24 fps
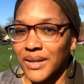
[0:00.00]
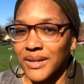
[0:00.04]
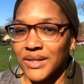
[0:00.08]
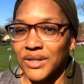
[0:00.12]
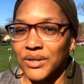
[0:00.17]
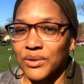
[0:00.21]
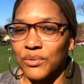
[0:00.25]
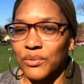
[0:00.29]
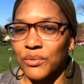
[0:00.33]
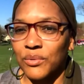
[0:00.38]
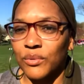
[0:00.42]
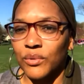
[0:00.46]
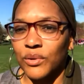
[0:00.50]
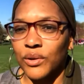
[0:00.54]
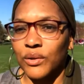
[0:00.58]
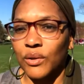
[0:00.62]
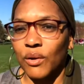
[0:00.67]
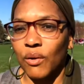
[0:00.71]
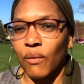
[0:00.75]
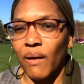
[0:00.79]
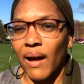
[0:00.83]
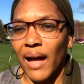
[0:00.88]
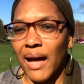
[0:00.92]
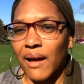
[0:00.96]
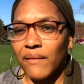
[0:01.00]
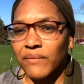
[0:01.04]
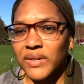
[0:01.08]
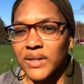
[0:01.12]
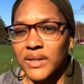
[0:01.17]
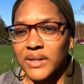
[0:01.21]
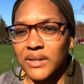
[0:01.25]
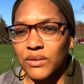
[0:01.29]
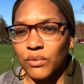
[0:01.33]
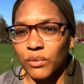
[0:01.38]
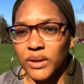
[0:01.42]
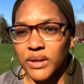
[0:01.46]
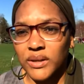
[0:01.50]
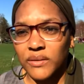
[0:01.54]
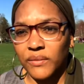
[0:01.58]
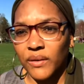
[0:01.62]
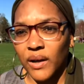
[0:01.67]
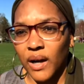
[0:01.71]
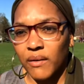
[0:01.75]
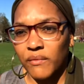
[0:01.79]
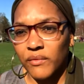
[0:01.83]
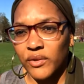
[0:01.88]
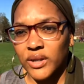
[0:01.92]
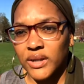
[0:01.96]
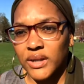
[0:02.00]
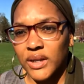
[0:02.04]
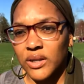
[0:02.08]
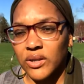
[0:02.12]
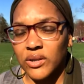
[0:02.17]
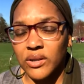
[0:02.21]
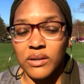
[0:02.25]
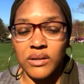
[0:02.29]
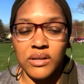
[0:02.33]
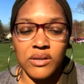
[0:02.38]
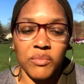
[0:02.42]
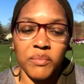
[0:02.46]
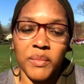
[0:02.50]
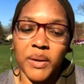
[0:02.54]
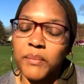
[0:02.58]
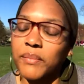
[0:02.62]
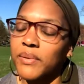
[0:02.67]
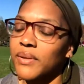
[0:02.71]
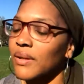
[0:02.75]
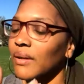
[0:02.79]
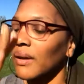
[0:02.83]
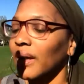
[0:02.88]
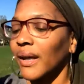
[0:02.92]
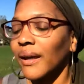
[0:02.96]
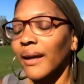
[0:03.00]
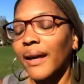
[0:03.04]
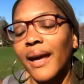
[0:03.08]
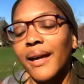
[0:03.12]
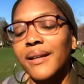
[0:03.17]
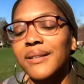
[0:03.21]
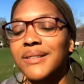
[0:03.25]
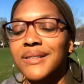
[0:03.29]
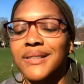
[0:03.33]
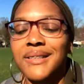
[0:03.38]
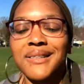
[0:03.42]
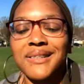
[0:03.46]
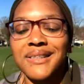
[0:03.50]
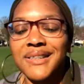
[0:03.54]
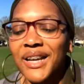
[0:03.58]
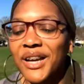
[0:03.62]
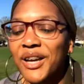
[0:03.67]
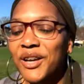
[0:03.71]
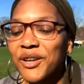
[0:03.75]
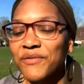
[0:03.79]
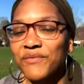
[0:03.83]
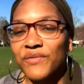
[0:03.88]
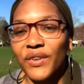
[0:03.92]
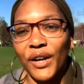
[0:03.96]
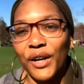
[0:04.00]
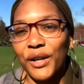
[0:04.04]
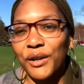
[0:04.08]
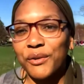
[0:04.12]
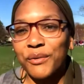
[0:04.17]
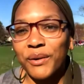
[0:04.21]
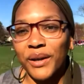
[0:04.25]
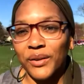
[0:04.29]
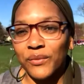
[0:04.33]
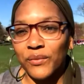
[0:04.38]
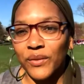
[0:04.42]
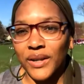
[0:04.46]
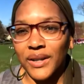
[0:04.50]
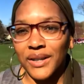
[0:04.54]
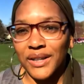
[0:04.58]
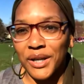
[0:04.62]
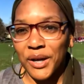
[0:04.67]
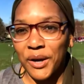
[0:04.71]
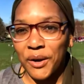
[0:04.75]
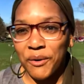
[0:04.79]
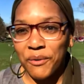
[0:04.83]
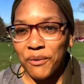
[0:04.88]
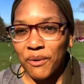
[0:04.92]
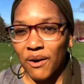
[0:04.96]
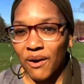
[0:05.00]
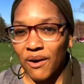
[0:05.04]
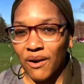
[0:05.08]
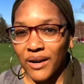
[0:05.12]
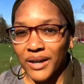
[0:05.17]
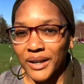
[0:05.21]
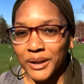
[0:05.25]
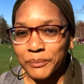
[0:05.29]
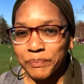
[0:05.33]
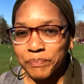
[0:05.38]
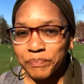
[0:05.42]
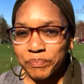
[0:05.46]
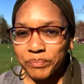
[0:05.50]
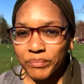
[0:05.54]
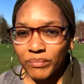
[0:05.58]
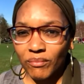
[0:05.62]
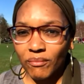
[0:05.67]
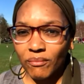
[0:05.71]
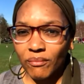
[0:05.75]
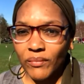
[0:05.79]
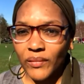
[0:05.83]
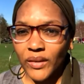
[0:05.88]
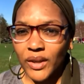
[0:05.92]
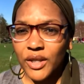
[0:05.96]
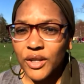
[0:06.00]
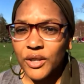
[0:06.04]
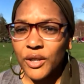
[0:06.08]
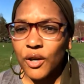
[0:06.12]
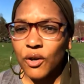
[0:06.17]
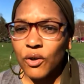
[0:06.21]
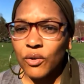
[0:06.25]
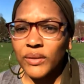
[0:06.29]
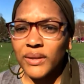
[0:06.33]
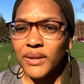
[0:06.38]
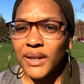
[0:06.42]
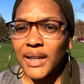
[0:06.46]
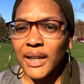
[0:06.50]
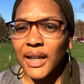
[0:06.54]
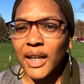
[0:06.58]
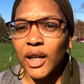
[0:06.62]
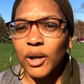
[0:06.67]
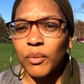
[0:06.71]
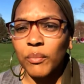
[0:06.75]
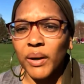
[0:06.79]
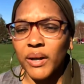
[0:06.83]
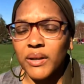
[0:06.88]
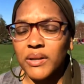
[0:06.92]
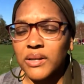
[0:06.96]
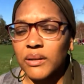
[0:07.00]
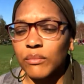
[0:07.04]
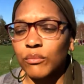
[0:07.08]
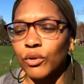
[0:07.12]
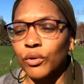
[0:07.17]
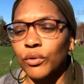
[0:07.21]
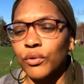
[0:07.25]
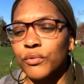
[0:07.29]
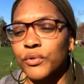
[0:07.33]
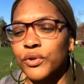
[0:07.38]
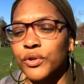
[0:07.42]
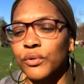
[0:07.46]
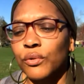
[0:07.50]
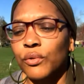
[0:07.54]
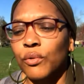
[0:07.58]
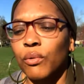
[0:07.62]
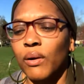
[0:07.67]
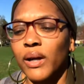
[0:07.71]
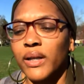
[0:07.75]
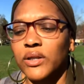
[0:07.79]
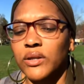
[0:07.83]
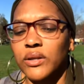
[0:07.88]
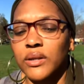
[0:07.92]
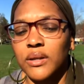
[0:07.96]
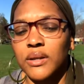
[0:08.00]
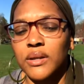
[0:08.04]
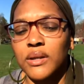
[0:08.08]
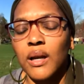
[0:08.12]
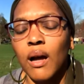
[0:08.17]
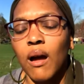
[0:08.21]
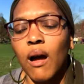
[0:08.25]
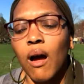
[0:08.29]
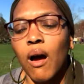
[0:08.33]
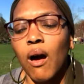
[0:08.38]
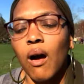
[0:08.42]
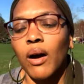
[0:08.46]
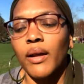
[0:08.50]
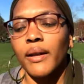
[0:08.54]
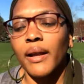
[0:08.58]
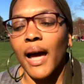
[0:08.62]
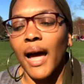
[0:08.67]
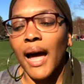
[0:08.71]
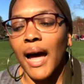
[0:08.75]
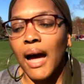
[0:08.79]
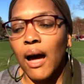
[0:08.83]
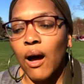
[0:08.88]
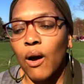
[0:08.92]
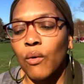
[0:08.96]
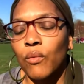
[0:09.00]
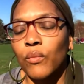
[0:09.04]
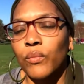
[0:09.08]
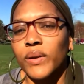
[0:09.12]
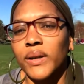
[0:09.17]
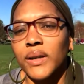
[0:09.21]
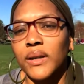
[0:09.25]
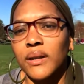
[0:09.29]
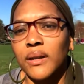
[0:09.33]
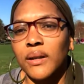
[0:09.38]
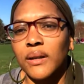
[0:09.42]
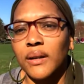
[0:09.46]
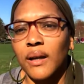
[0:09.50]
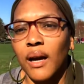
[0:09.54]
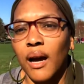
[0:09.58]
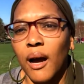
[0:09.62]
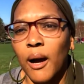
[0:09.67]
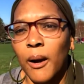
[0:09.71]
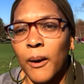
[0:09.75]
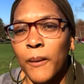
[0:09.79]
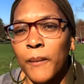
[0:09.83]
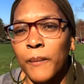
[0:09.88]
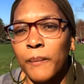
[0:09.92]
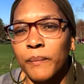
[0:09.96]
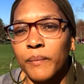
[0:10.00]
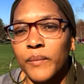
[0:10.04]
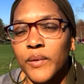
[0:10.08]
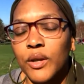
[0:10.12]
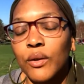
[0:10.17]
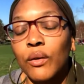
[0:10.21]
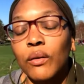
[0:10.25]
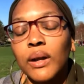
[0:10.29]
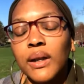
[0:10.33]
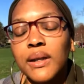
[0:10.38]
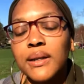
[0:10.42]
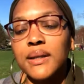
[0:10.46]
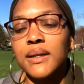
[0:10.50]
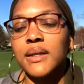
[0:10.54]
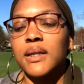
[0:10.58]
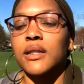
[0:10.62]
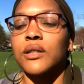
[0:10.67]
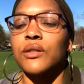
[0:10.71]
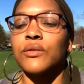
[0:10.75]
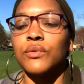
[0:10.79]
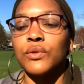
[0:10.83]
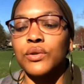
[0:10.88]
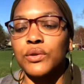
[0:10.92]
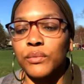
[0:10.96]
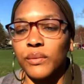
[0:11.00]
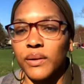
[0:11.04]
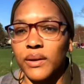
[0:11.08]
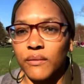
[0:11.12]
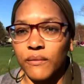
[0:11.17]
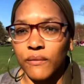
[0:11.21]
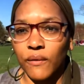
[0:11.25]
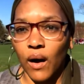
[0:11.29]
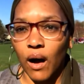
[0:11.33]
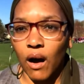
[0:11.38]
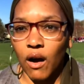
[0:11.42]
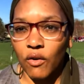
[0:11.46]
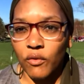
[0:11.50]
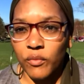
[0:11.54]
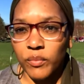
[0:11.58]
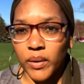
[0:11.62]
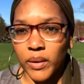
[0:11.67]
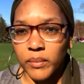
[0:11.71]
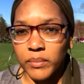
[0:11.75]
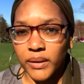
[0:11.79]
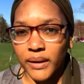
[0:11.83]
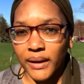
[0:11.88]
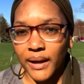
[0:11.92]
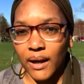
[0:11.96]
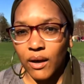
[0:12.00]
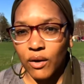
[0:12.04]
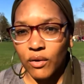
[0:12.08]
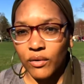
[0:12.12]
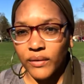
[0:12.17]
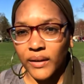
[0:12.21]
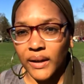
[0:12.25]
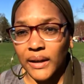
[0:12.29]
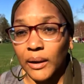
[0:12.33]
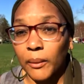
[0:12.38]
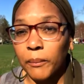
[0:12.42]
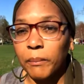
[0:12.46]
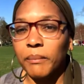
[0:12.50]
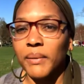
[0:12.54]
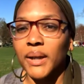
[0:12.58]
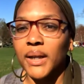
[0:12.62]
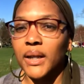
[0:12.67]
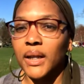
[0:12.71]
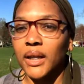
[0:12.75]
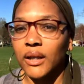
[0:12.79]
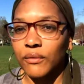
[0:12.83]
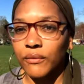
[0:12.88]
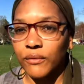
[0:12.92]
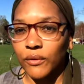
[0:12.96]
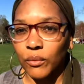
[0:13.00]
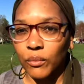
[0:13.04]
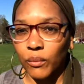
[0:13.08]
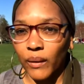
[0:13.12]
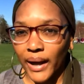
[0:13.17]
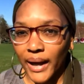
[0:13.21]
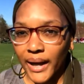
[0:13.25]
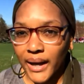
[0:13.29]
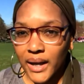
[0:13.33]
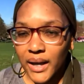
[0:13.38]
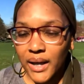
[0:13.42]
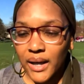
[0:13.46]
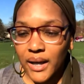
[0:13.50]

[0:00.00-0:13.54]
to, have these sorts of conversations. So maybe they can catch this very quick video on, thinking about some crucial questions on how we, continue to evolve public health in a meaningful way.